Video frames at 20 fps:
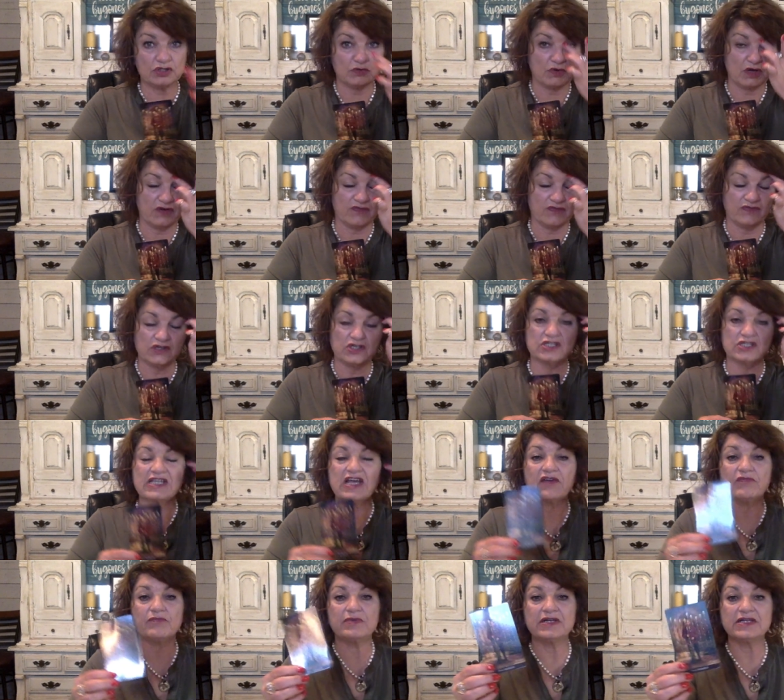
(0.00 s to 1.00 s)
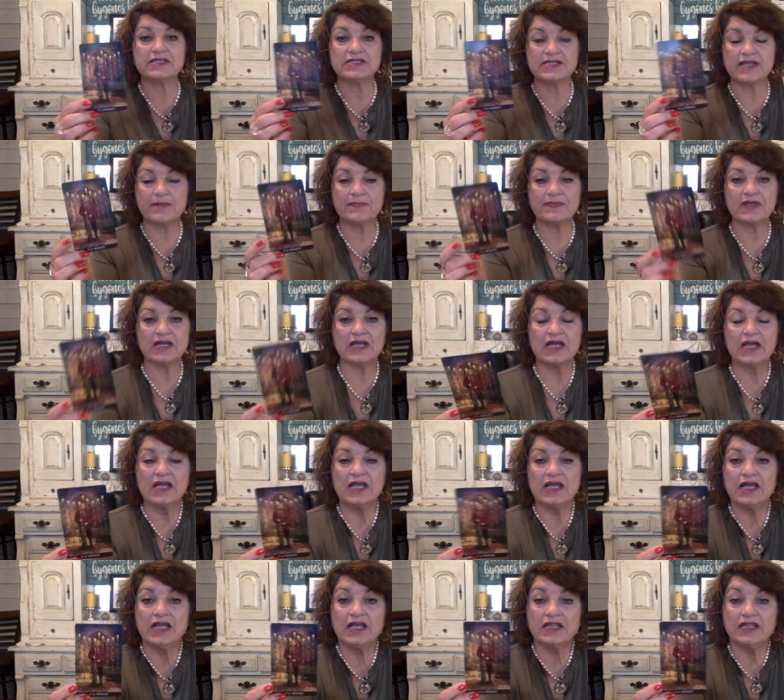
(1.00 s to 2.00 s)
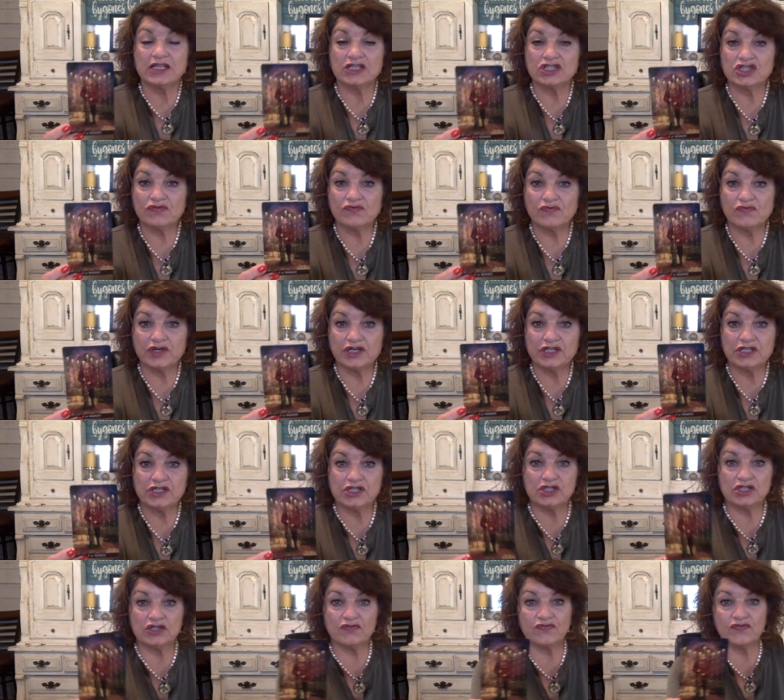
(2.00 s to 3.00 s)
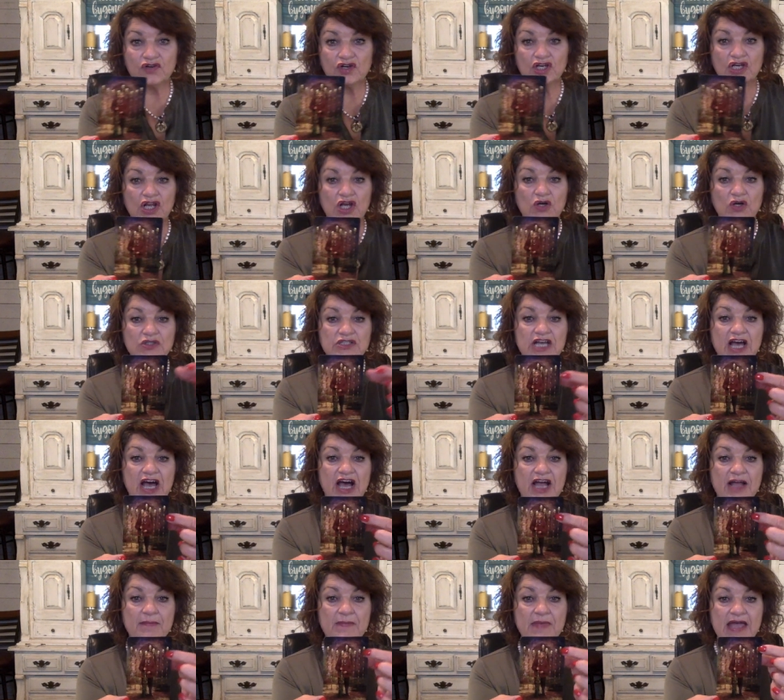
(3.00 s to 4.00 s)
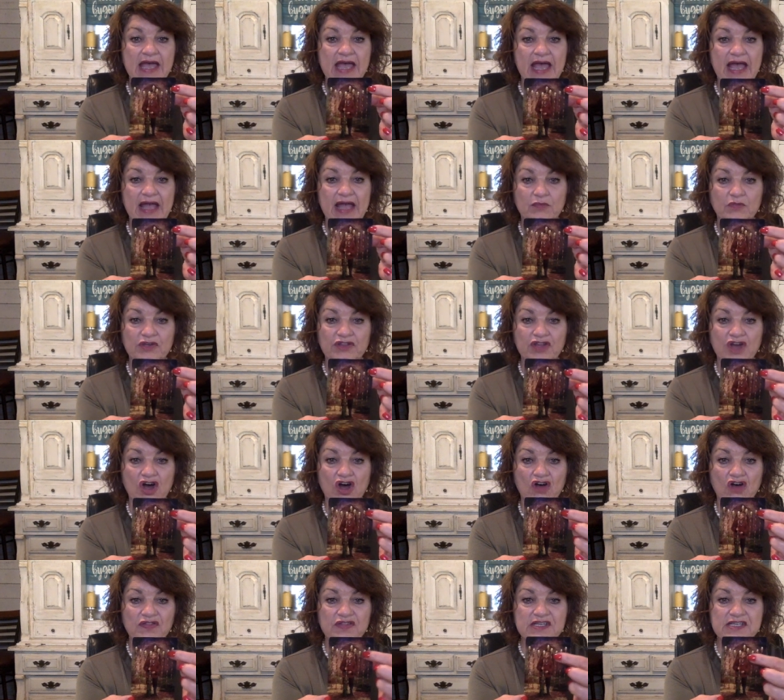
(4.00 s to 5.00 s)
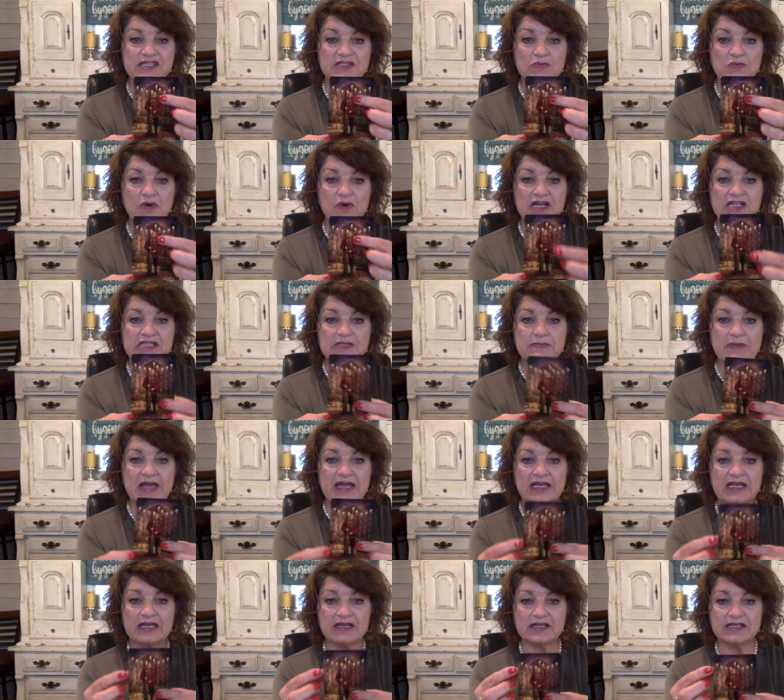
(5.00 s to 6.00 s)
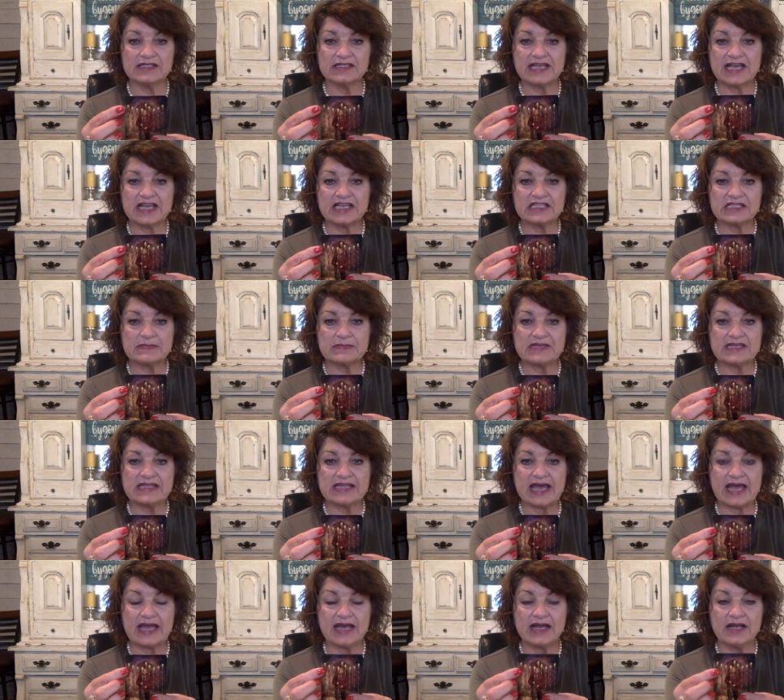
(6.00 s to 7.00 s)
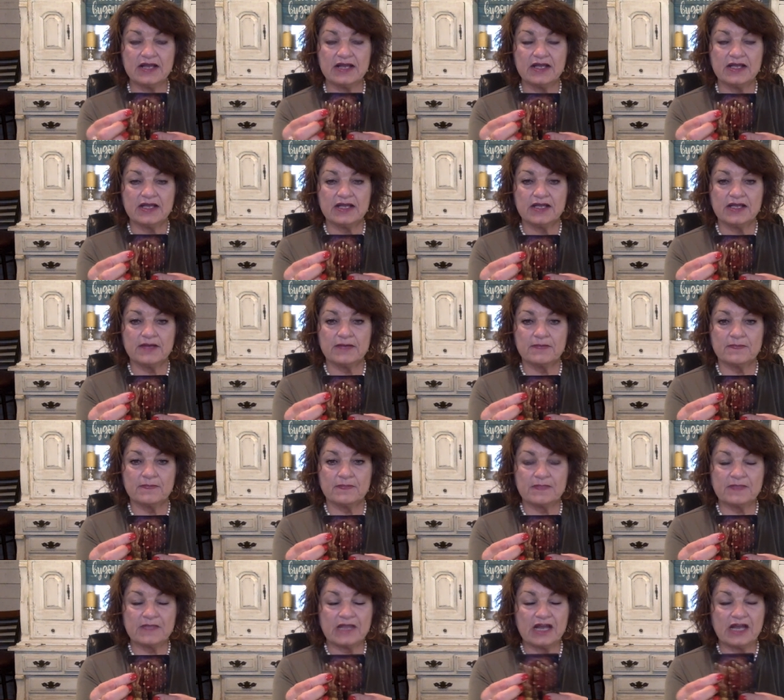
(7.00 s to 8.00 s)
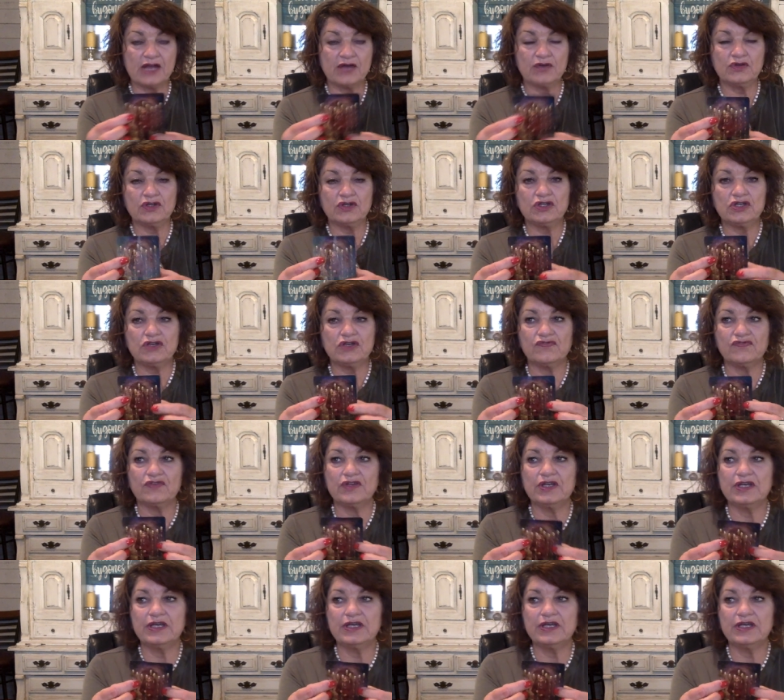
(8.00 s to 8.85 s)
to work for yourself, but it's something that you've wanted to do for a long time. And with all these wands back here, it tells me that, you know, you've